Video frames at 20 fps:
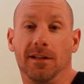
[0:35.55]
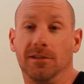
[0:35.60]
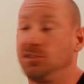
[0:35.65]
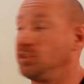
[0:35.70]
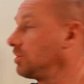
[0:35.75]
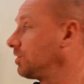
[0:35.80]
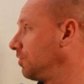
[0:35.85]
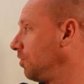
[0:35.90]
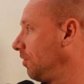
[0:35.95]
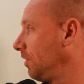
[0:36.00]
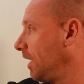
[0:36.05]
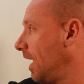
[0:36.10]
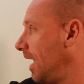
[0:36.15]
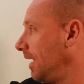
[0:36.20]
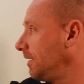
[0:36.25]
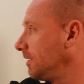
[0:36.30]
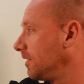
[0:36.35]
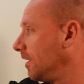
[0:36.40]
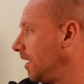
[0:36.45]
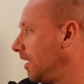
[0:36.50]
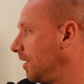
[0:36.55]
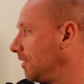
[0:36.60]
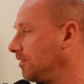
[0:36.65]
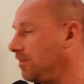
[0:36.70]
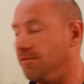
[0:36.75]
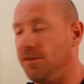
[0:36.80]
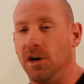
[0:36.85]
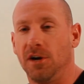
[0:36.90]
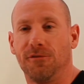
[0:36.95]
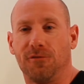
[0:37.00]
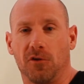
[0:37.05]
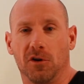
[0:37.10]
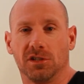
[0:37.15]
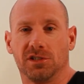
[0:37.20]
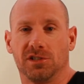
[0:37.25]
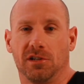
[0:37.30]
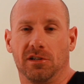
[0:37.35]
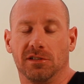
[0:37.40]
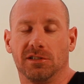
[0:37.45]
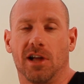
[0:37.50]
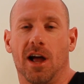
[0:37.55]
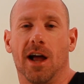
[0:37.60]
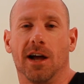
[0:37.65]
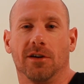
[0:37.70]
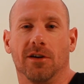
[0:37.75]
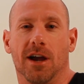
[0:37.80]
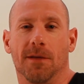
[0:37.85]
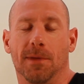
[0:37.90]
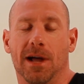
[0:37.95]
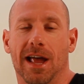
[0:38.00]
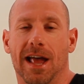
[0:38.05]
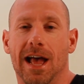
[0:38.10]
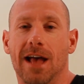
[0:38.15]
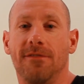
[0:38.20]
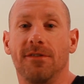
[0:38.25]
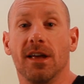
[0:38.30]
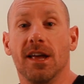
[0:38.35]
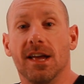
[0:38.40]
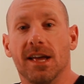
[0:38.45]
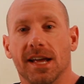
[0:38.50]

Just look at the very first little diagram I have.